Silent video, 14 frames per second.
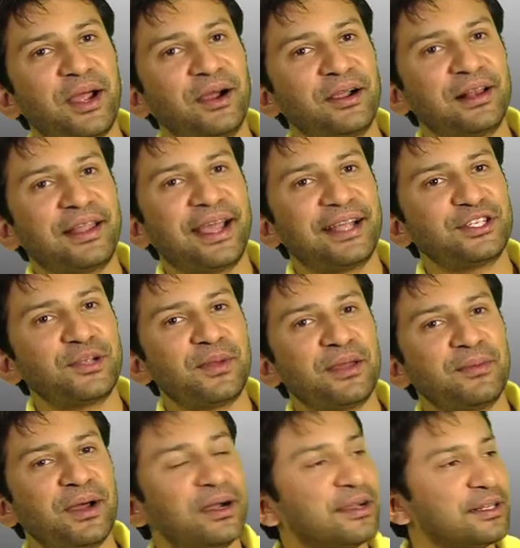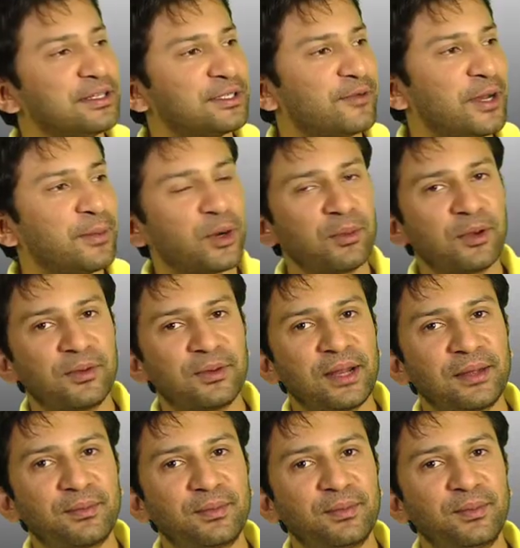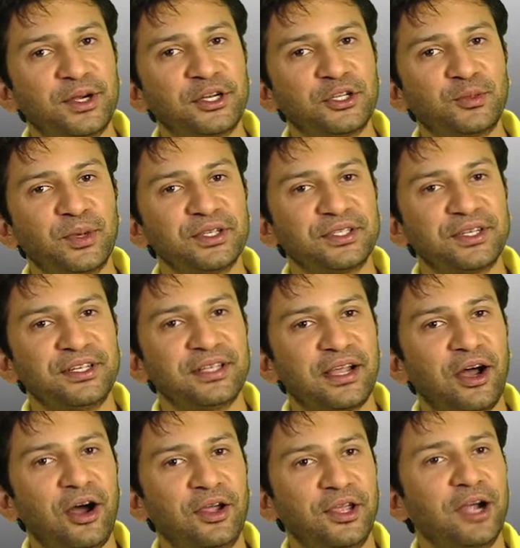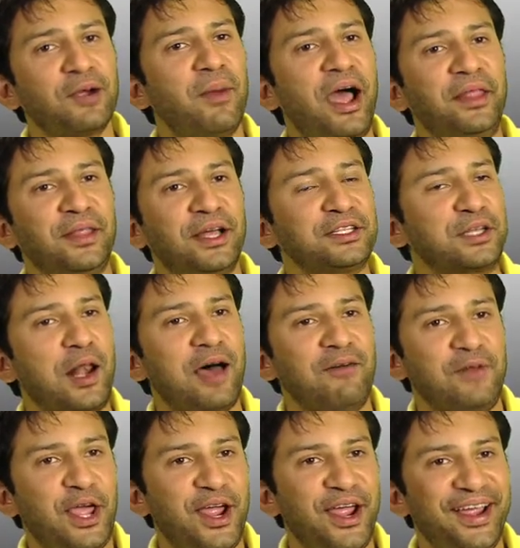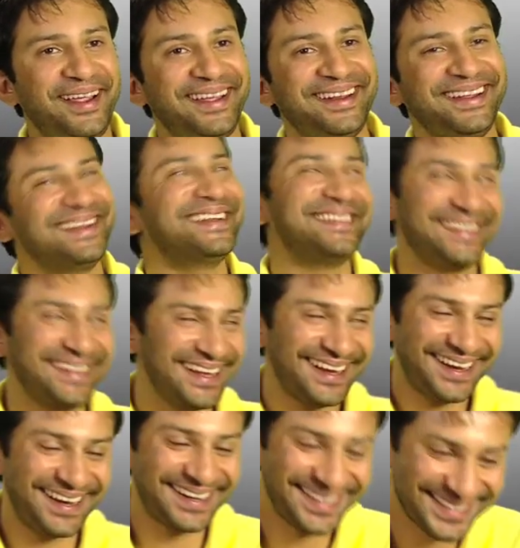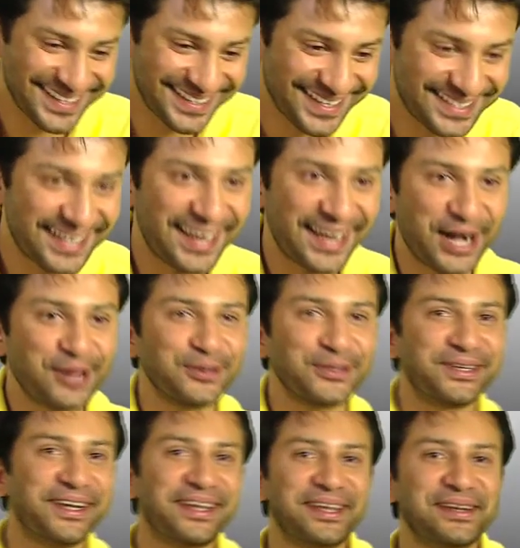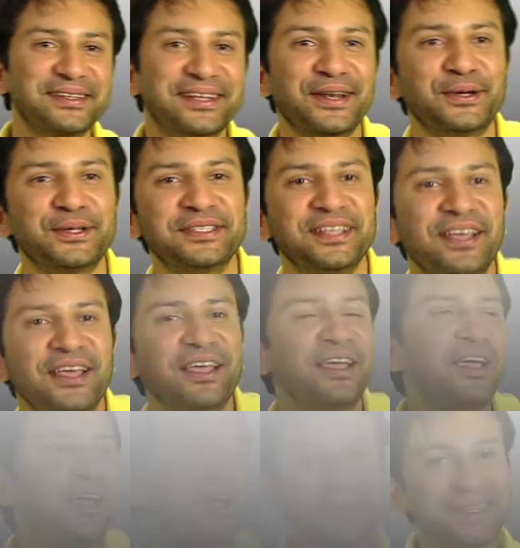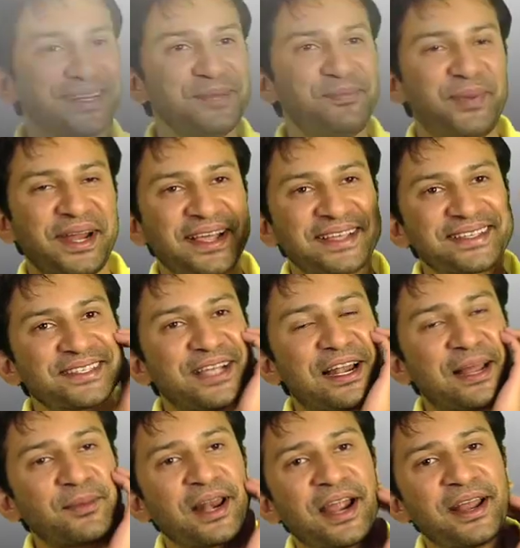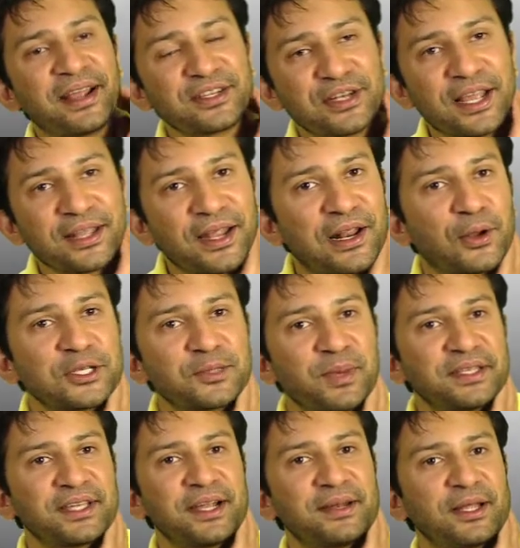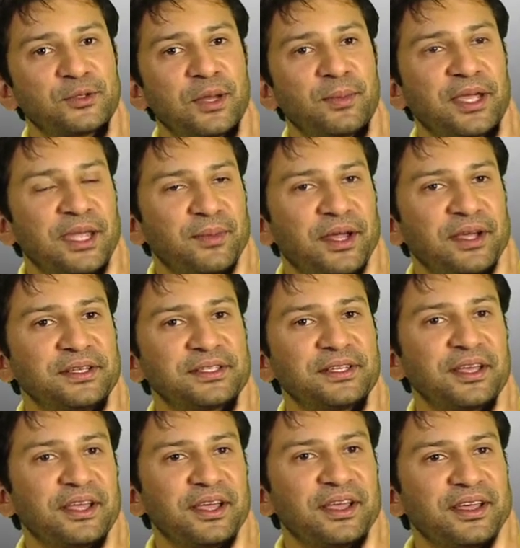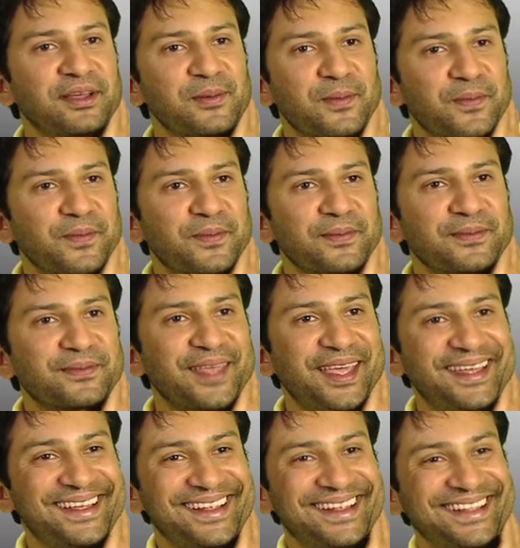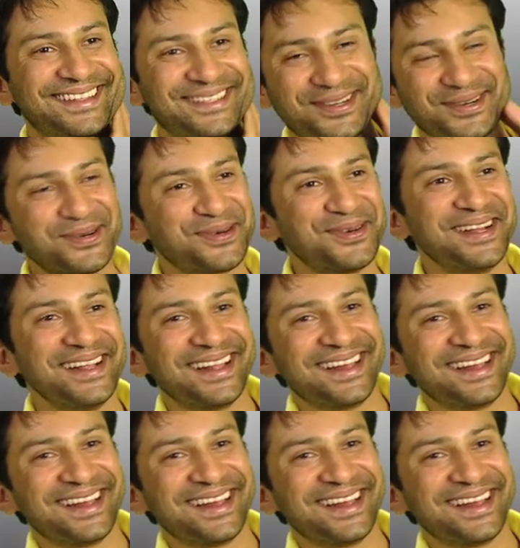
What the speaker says: my uncle catching me, and my uncle's a very proper like British person, he's like, oh young man, that's lovely, and he didn't say that, he said get out of those ridiculous clothes. I was a real prick as a child. I'm glad actually that I lost my sight, that's why I became nice. It's true.